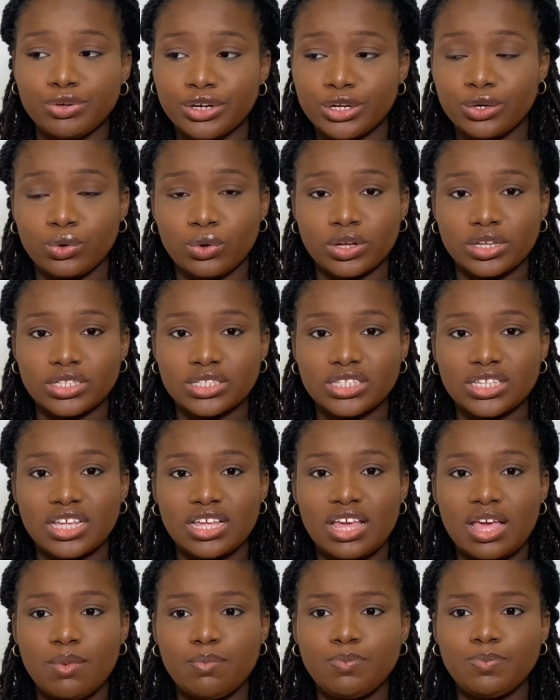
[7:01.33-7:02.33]
braidlocks,
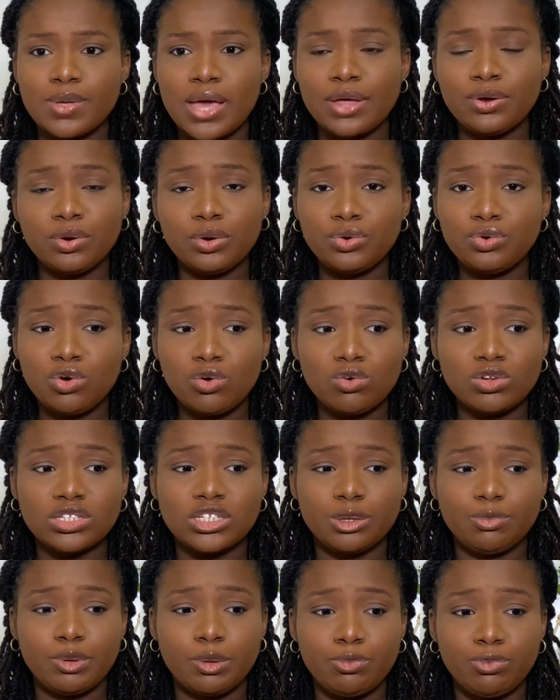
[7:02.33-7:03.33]
I don't know
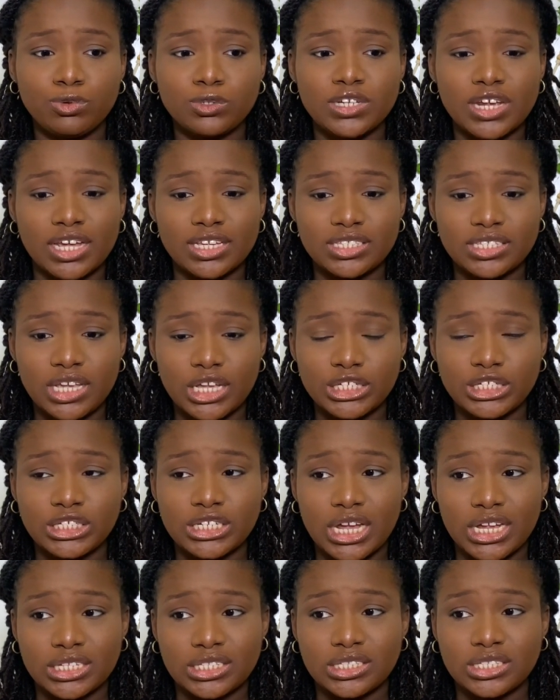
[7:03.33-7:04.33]
the people that said
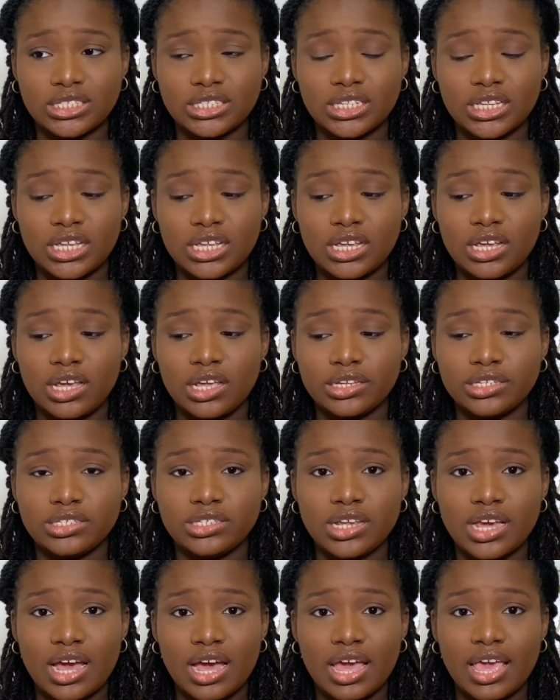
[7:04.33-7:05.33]
that
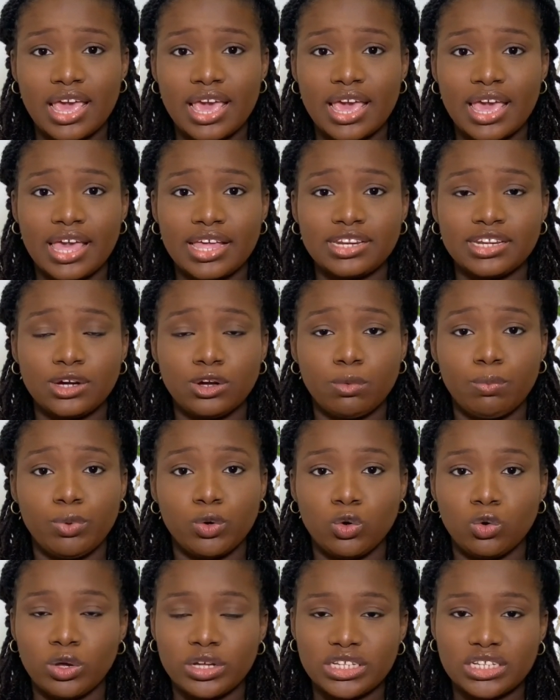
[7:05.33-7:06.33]
their hair ended up
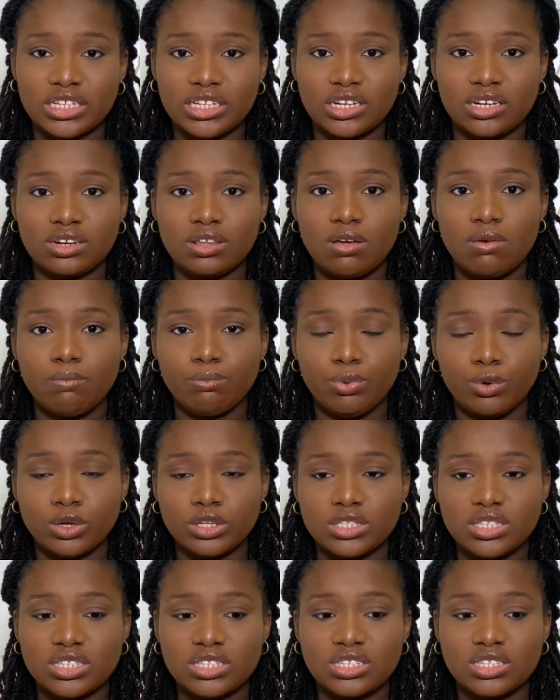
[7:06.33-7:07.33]
locking,
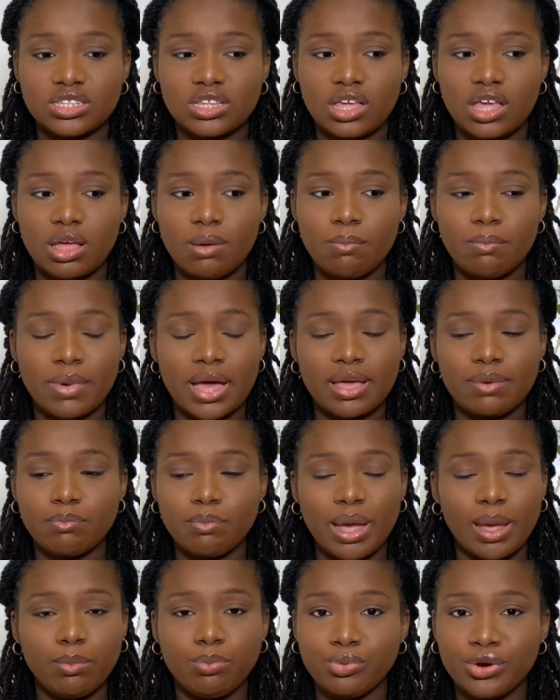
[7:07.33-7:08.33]
but
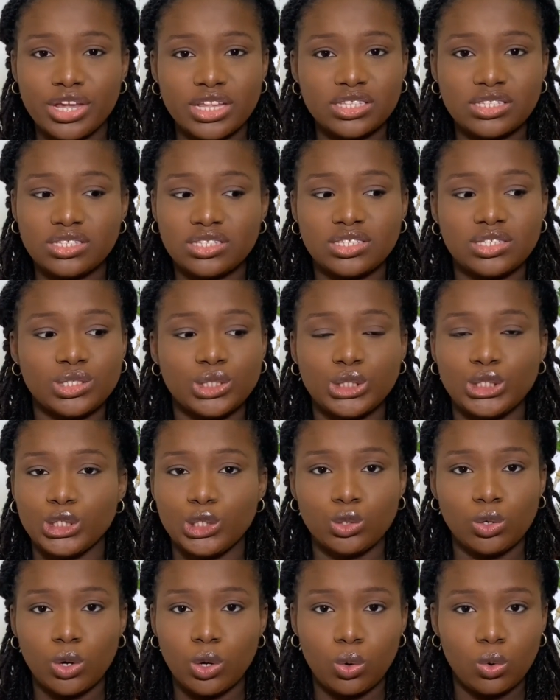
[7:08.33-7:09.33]
my braids did
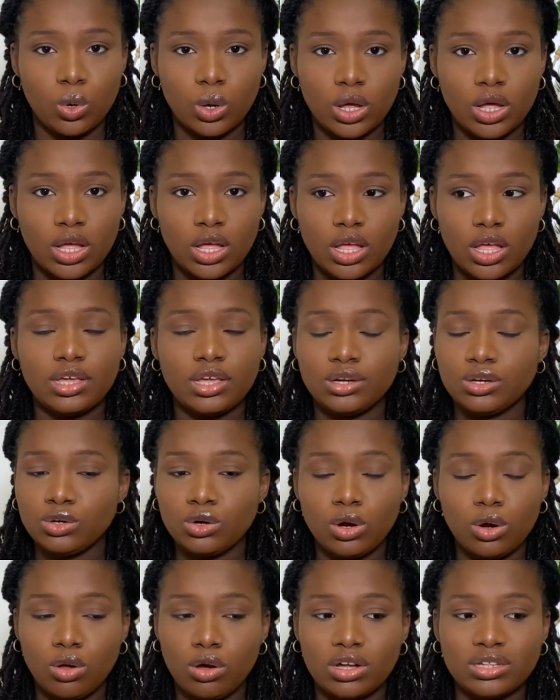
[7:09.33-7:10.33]
not lock. It did
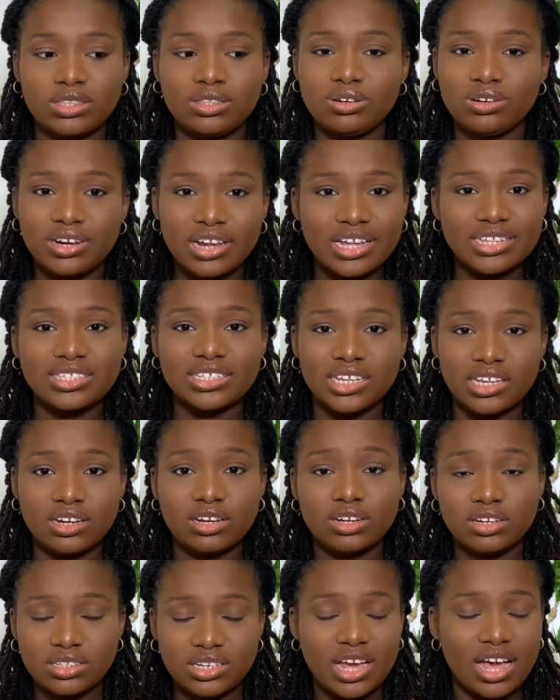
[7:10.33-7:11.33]
not lock. 3 years
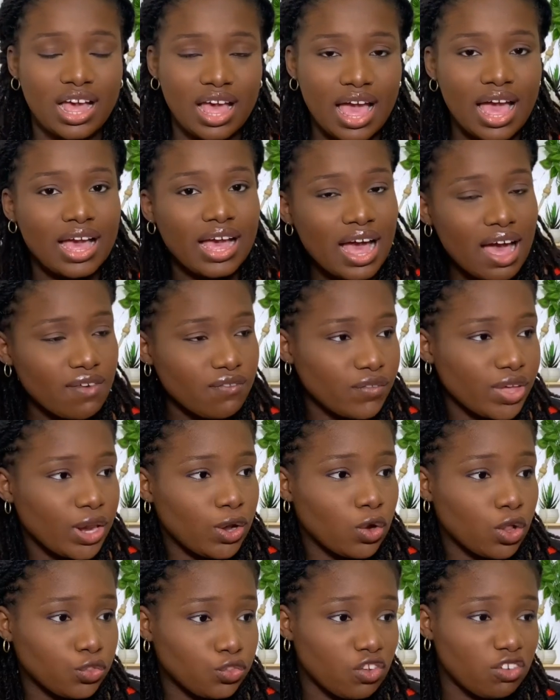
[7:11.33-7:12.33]
in, I have a
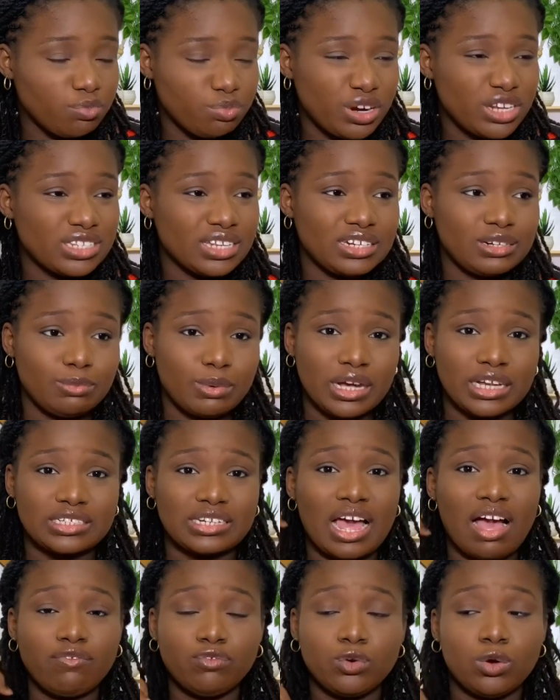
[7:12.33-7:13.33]
lot of braids at the back
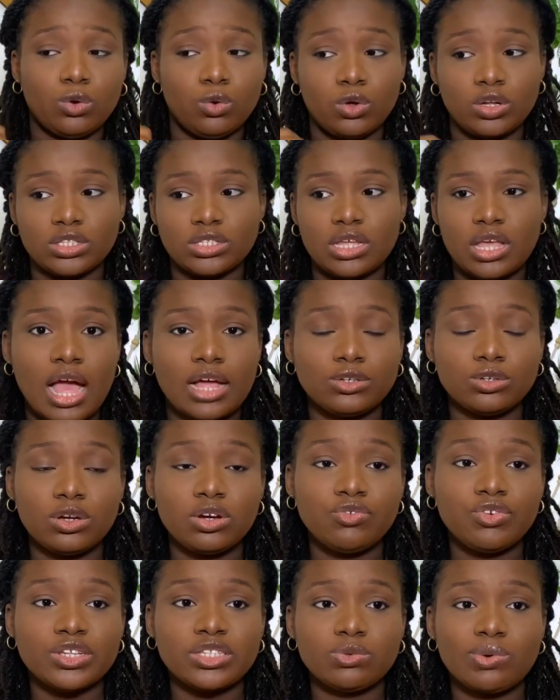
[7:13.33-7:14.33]
that have not locked. And the
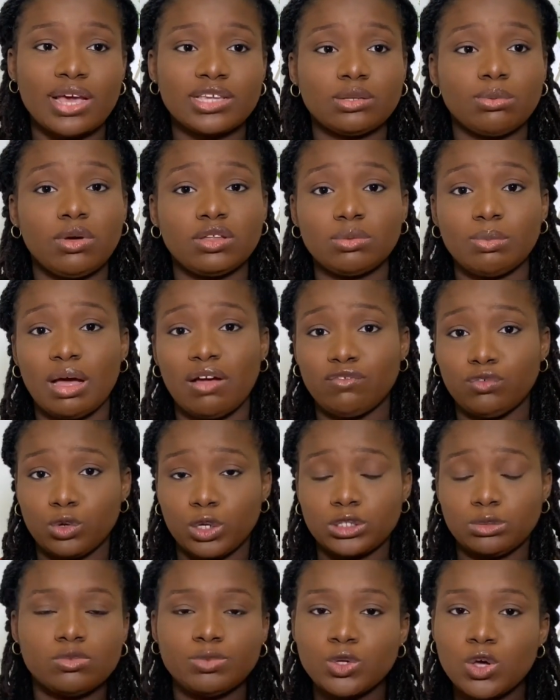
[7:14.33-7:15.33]
only reason why some of them have
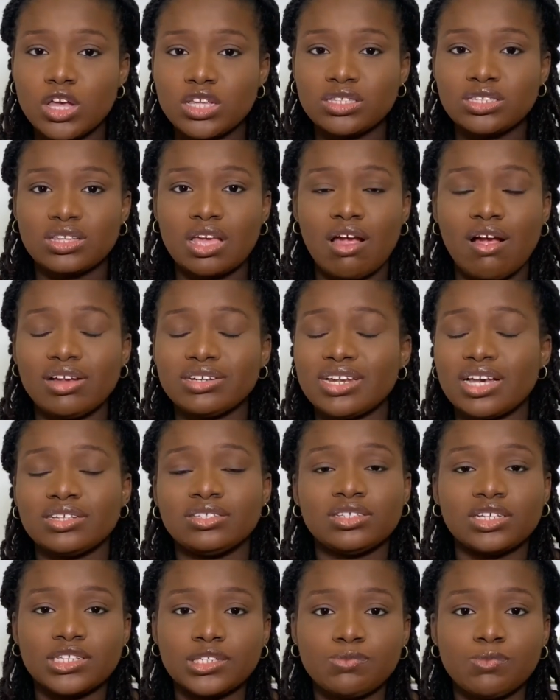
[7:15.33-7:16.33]
locked was because around that
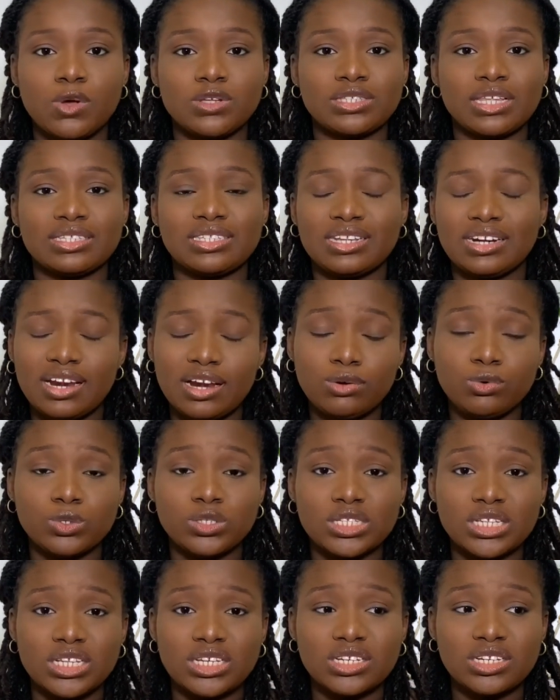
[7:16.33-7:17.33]
6 months, I started
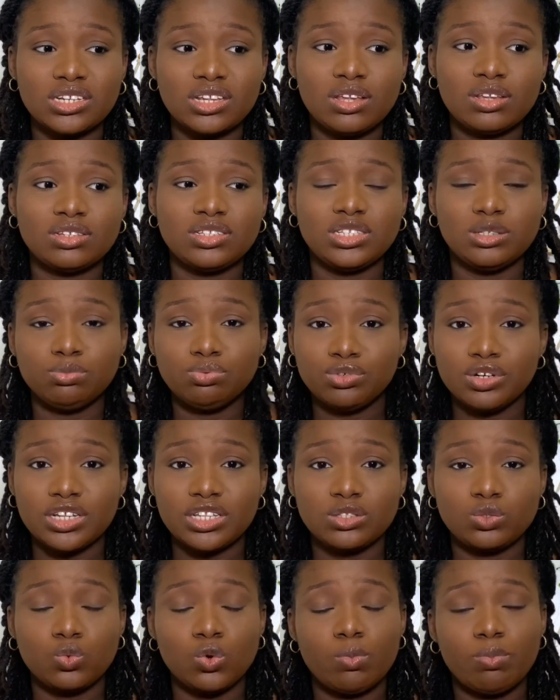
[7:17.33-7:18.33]
losing the
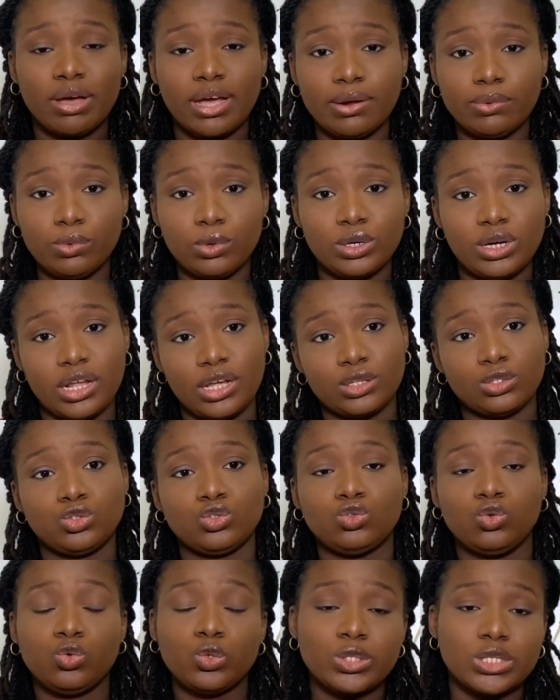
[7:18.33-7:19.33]
braids one by one, like
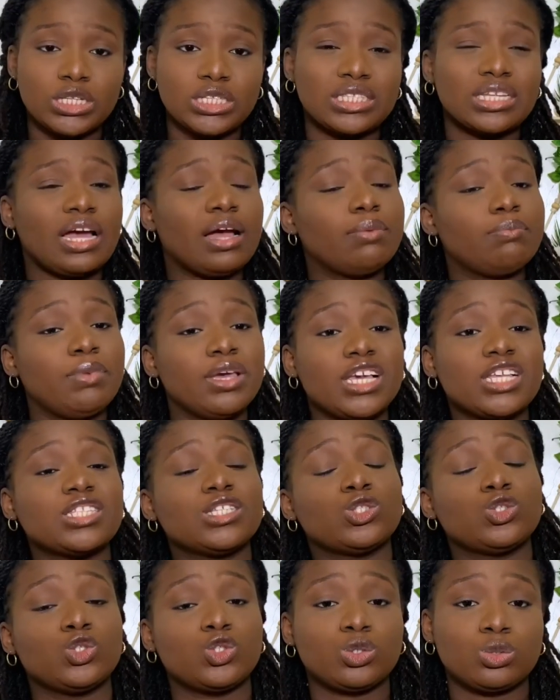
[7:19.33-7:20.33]
to lose it and make it
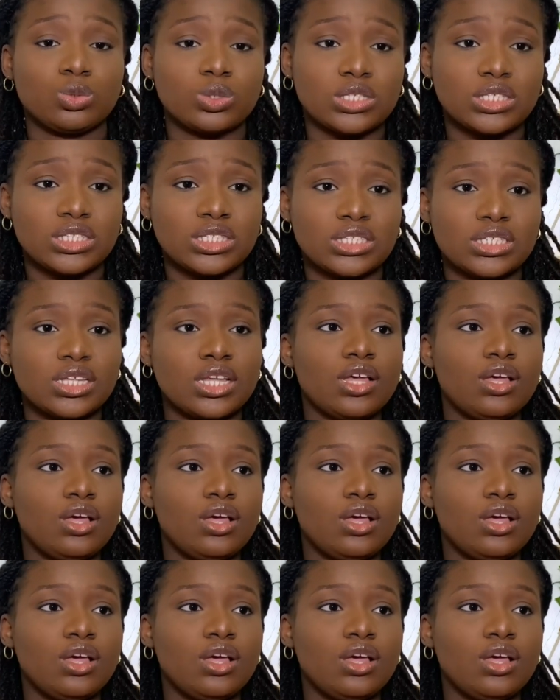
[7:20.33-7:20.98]
into twists.